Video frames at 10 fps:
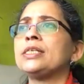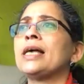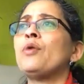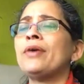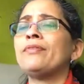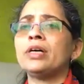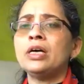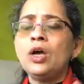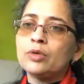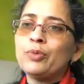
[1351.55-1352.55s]
However,
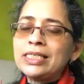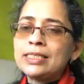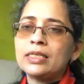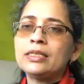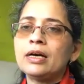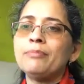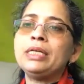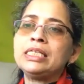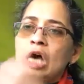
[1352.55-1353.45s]
the Western companies are